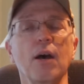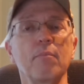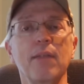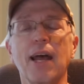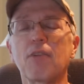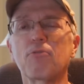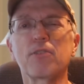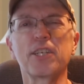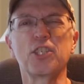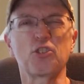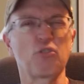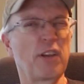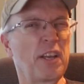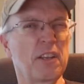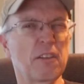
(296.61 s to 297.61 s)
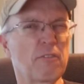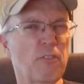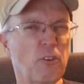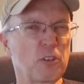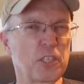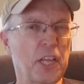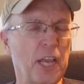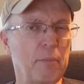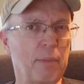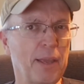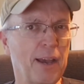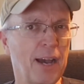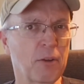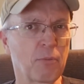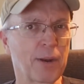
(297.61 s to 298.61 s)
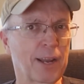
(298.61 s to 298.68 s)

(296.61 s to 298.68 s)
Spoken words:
I'm not really trained in first aid beyond